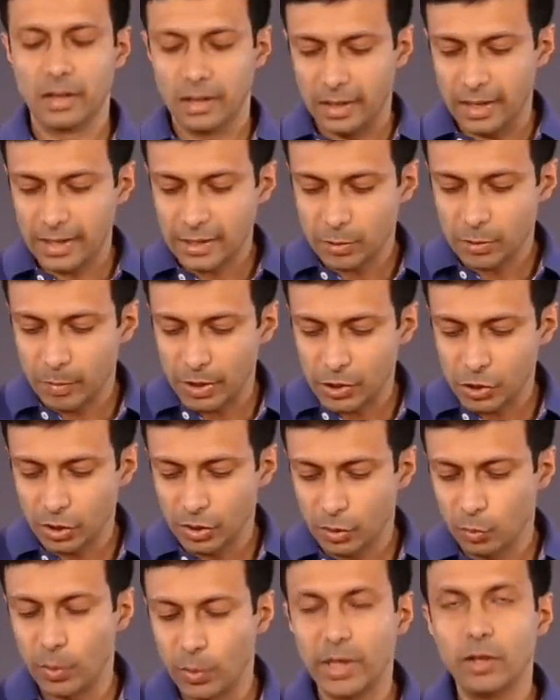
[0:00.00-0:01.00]
Let's measure
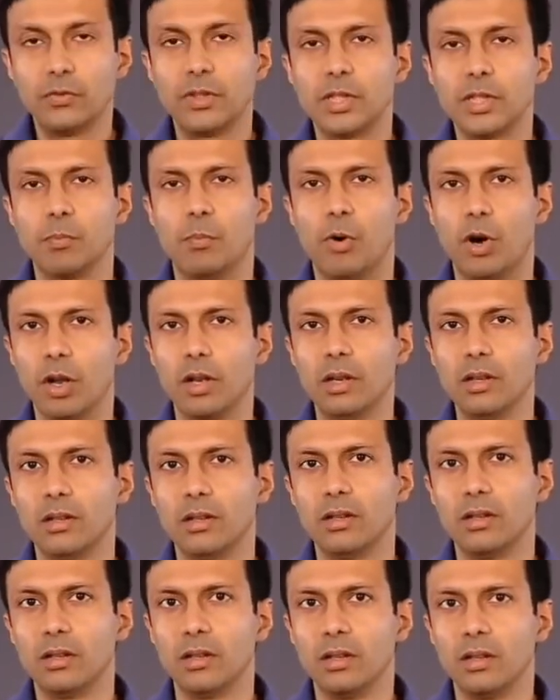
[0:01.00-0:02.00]
the weight of this ball,
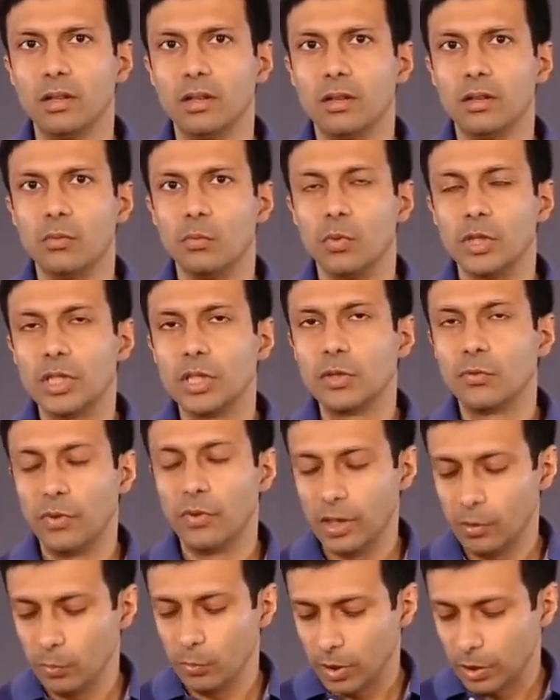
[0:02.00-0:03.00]
which is
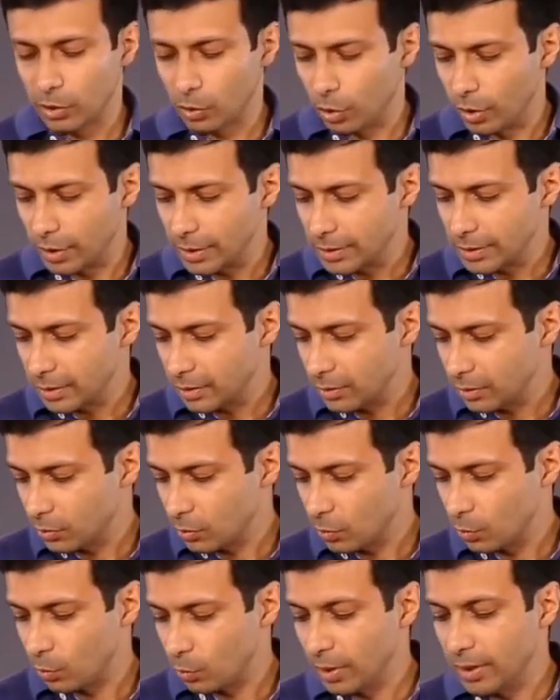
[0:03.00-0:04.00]
filled with coins,
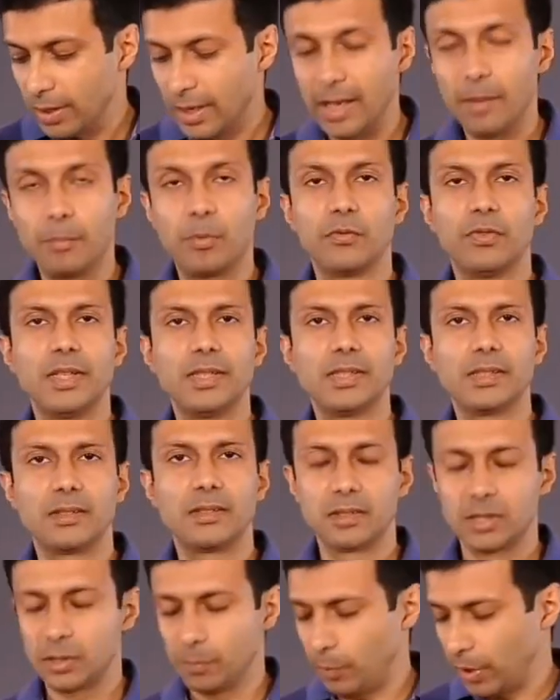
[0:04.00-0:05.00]
with the help of this
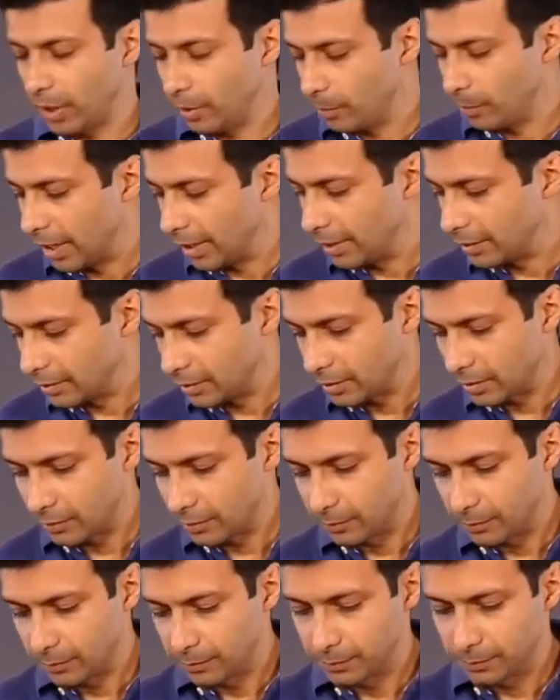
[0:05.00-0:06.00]
spring balance.